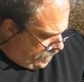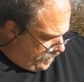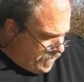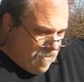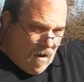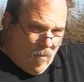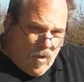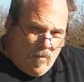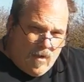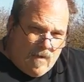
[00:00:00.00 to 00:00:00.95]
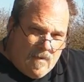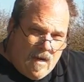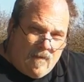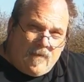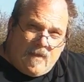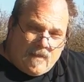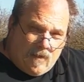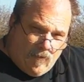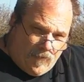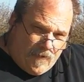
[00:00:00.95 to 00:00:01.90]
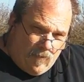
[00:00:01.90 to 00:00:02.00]
figure out where we're going to mount these. I
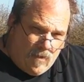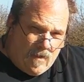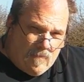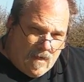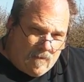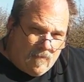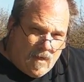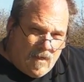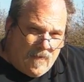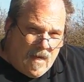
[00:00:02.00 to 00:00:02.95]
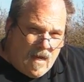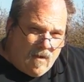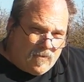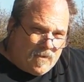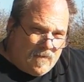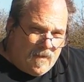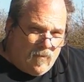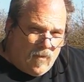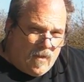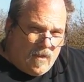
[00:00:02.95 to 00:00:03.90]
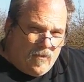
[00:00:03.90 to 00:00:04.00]
don't think we're going to mount them on the house. I think
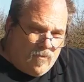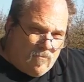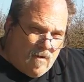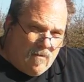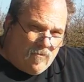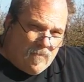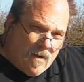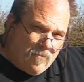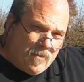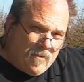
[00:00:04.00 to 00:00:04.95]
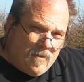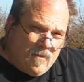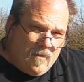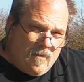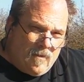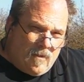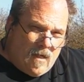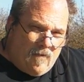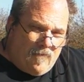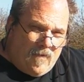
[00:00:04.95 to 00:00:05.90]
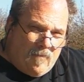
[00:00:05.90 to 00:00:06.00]
we're going to do a ground mount
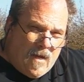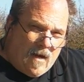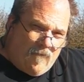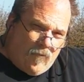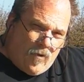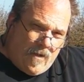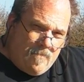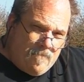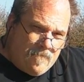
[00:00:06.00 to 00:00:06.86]
off of the back 40.